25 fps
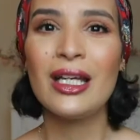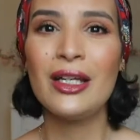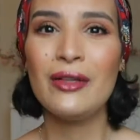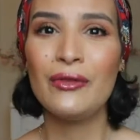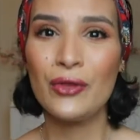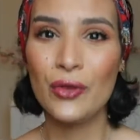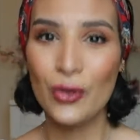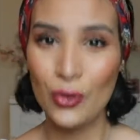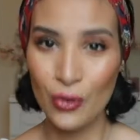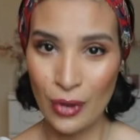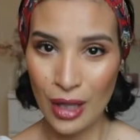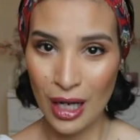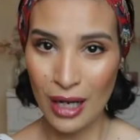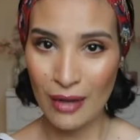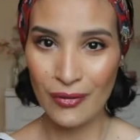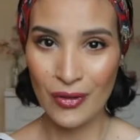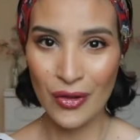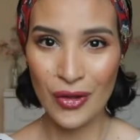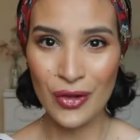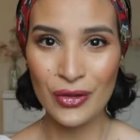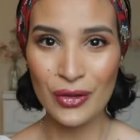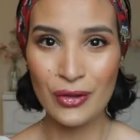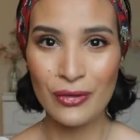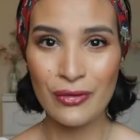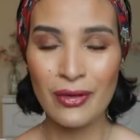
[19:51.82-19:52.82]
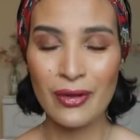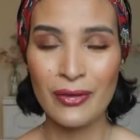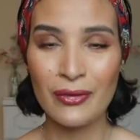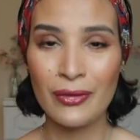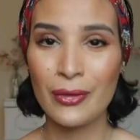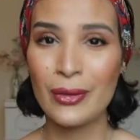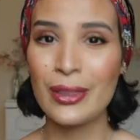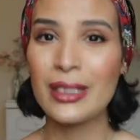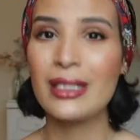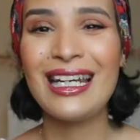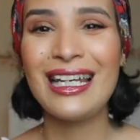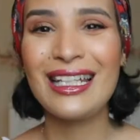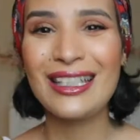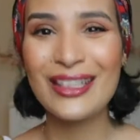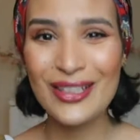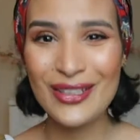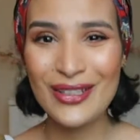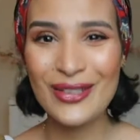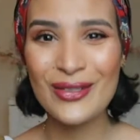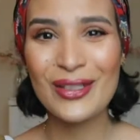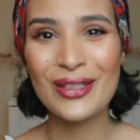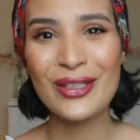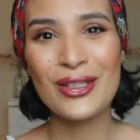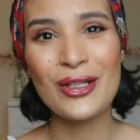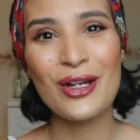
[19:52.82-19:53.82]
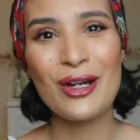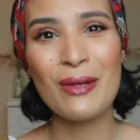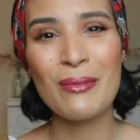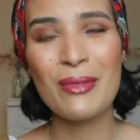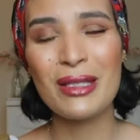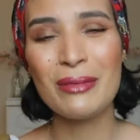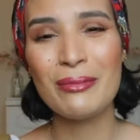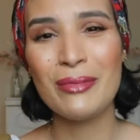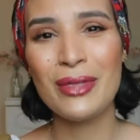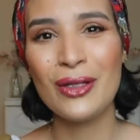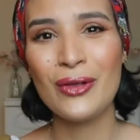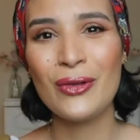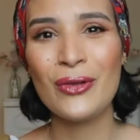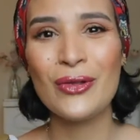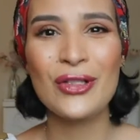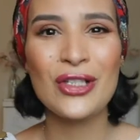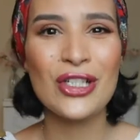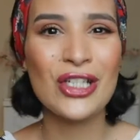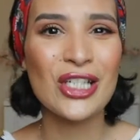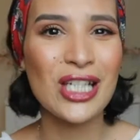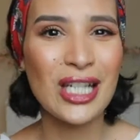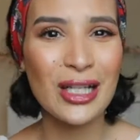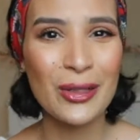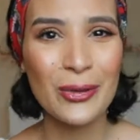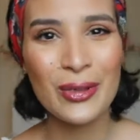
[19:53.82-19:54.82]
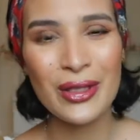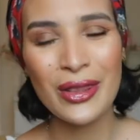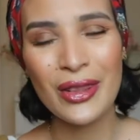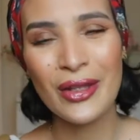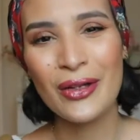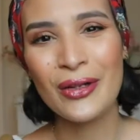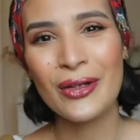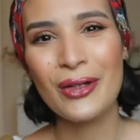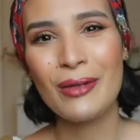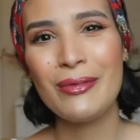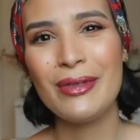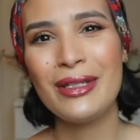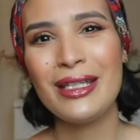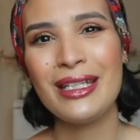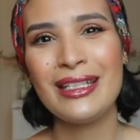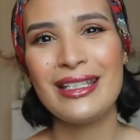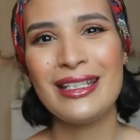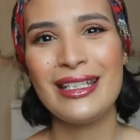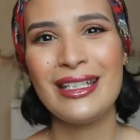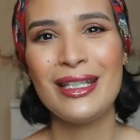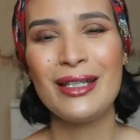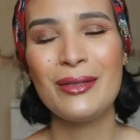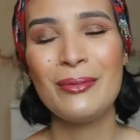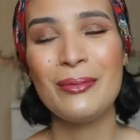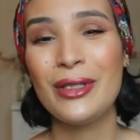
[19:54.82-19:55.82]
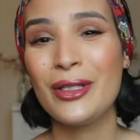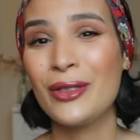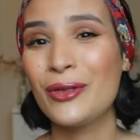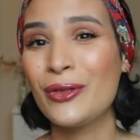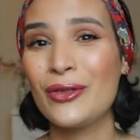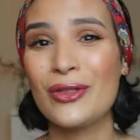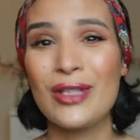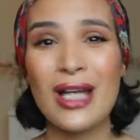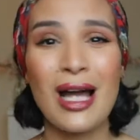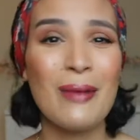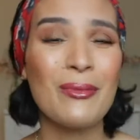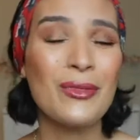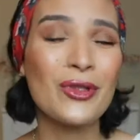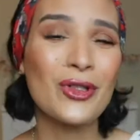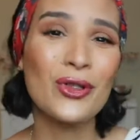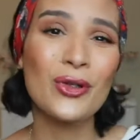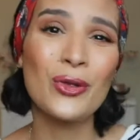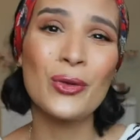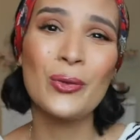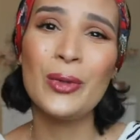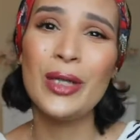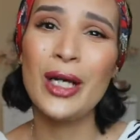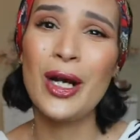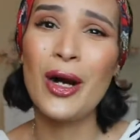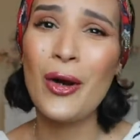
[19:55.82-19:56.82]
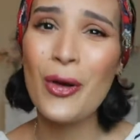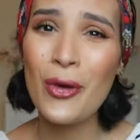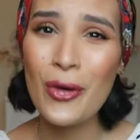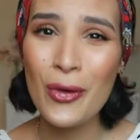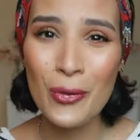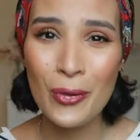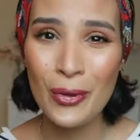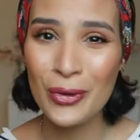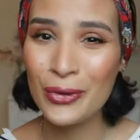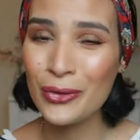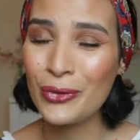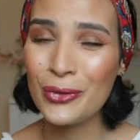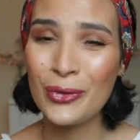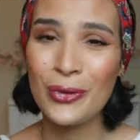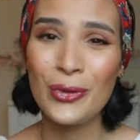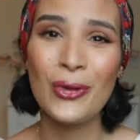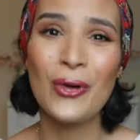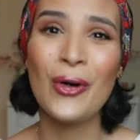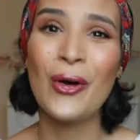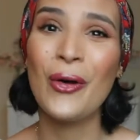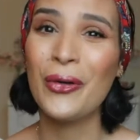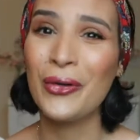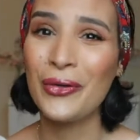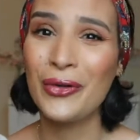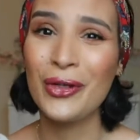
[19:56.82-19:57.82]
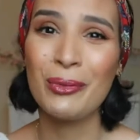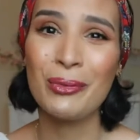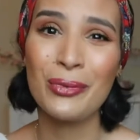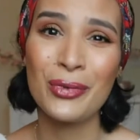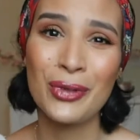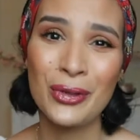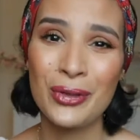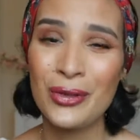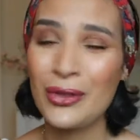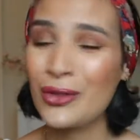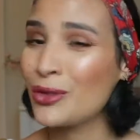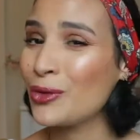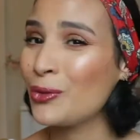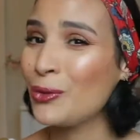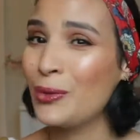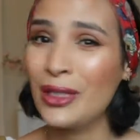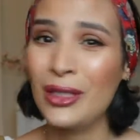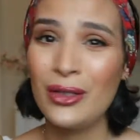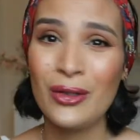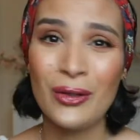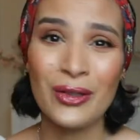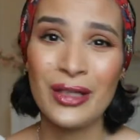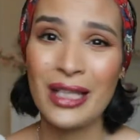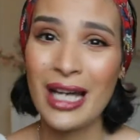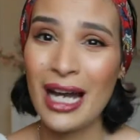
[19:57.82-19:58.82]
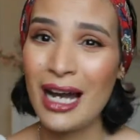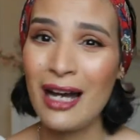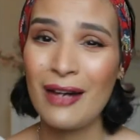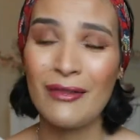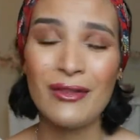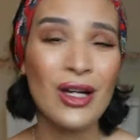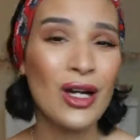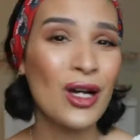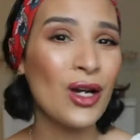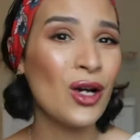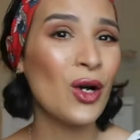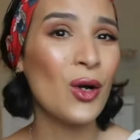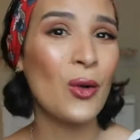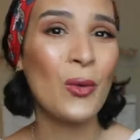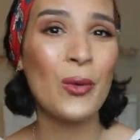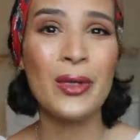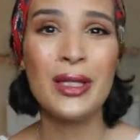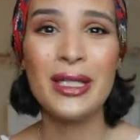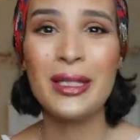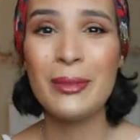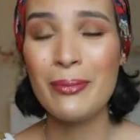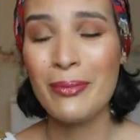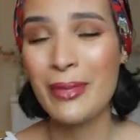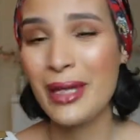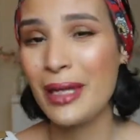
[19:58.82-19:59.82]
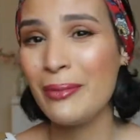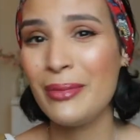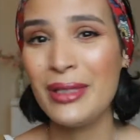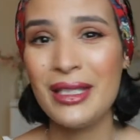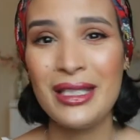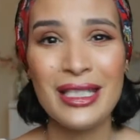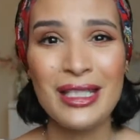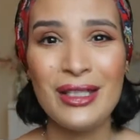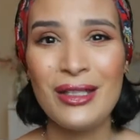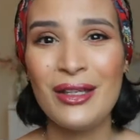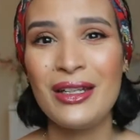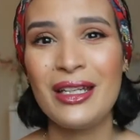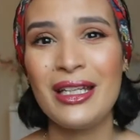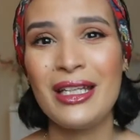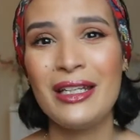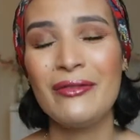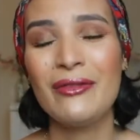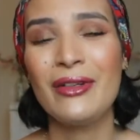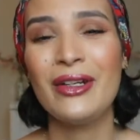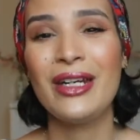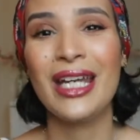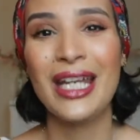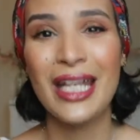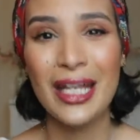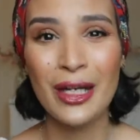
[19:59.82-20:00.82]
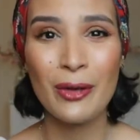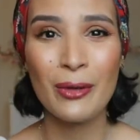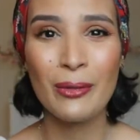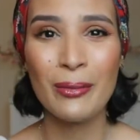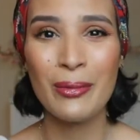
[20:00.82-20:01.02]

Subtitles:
If you do have other favorites, let us know in the comment below. Share with the community because I'm sure we all want to know other products we don't have or we maybe didn't even hear